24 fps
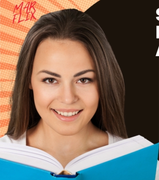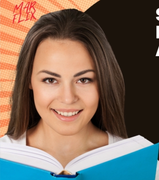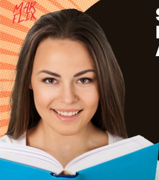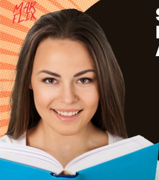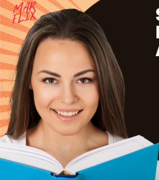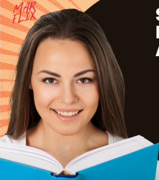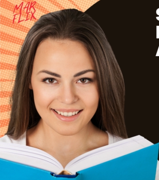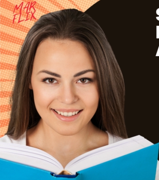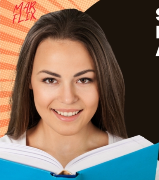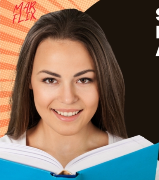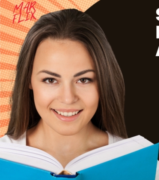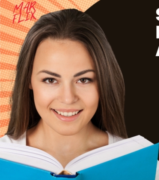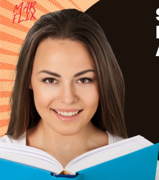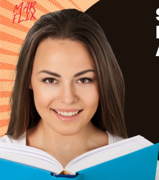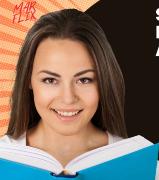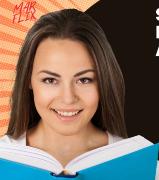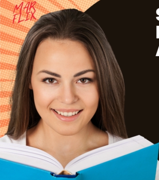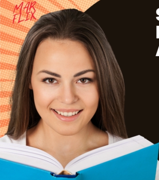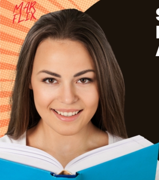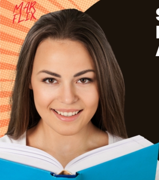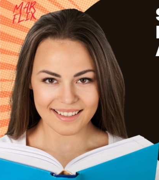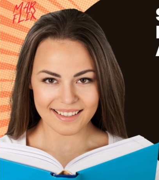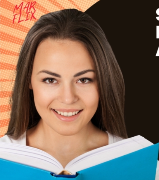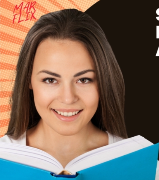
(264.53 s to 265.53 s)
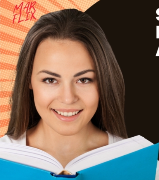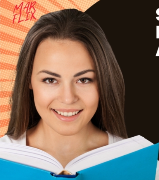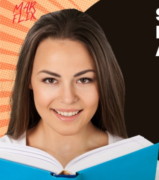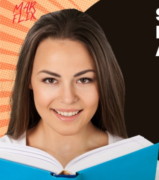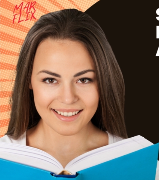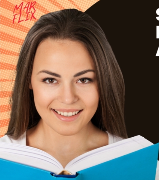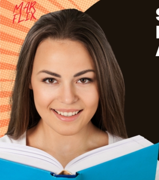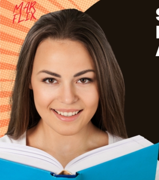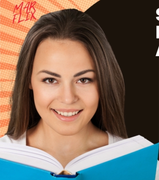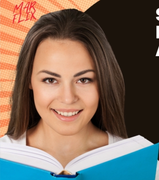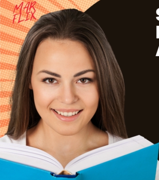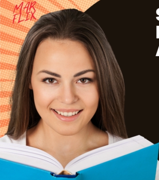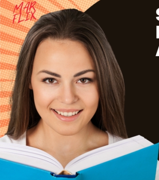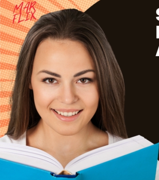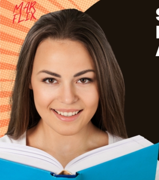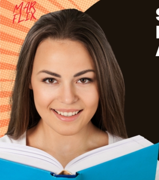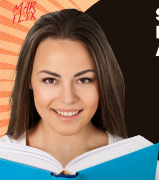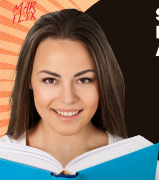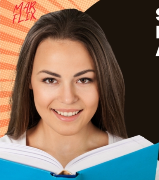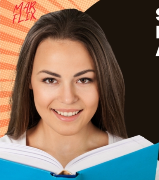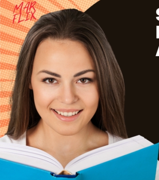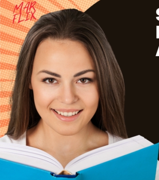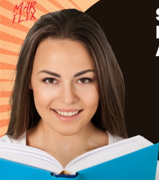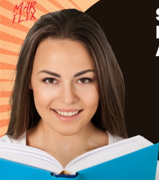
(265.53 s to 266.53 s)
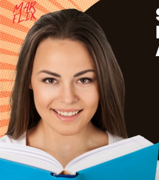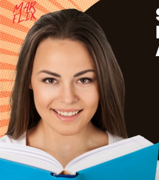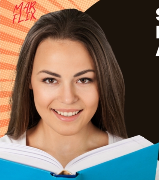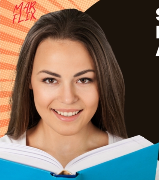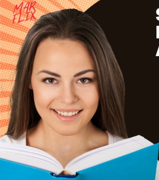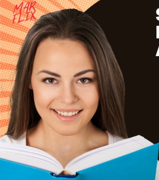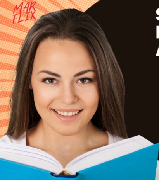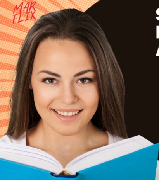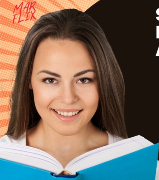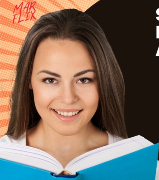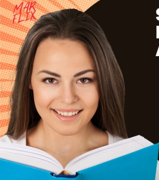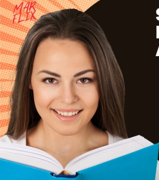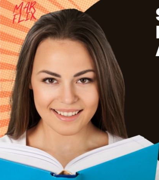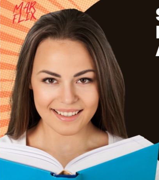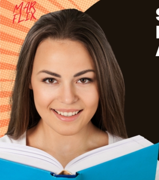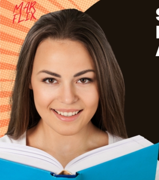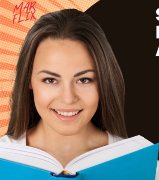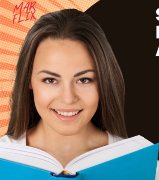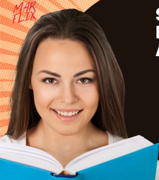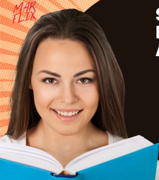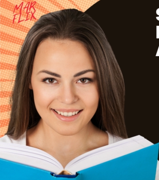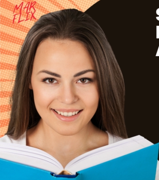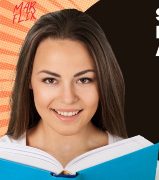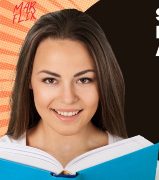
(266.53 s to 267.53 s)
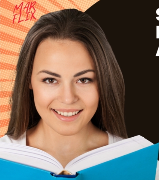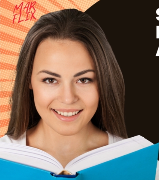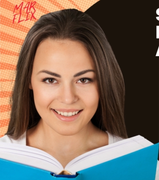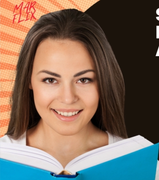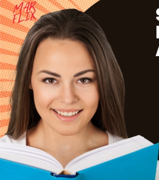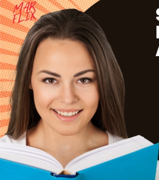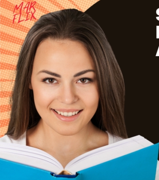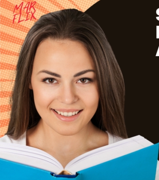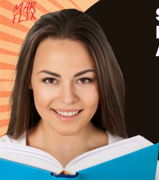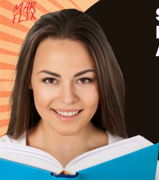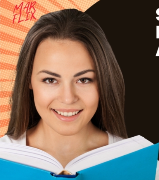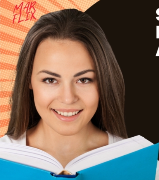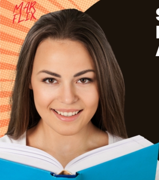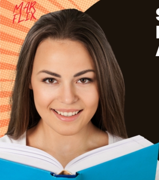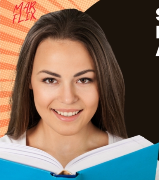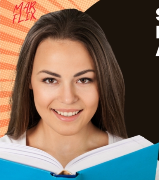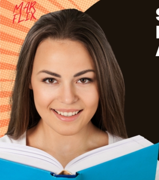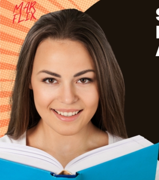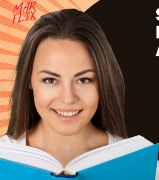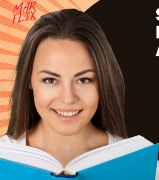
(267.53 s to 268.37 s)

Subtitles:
(no lip movement)